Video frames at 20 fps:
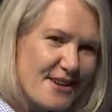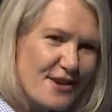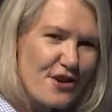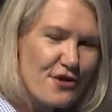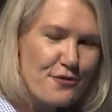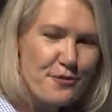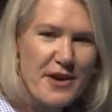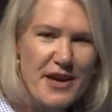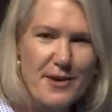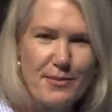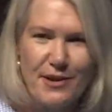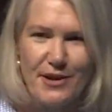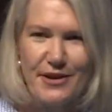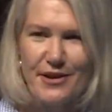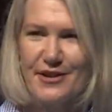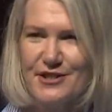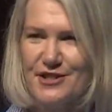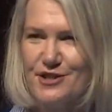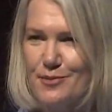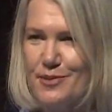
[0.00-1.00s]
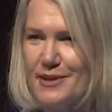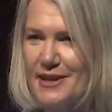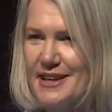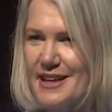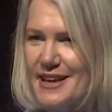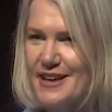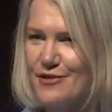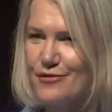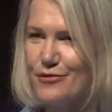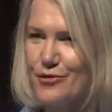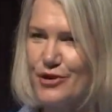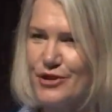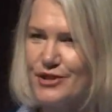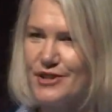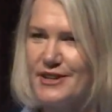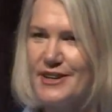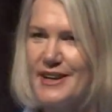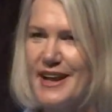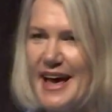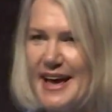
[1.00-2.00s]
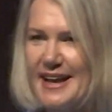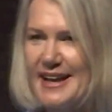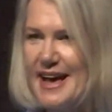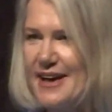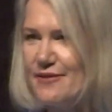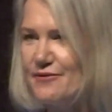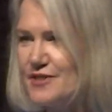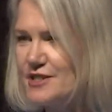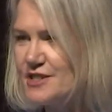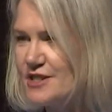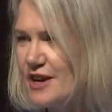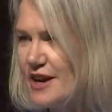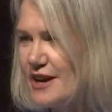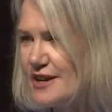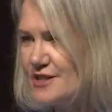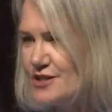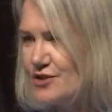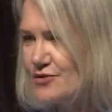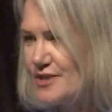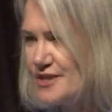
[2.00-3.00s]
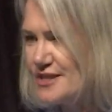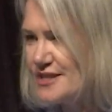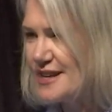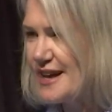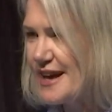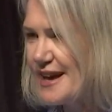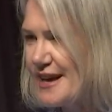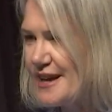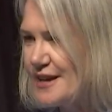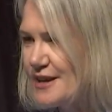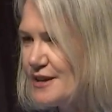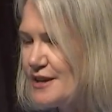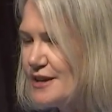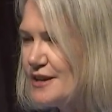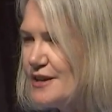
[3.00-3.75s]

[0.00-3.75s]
of people are going to believe what an advertiser is saying.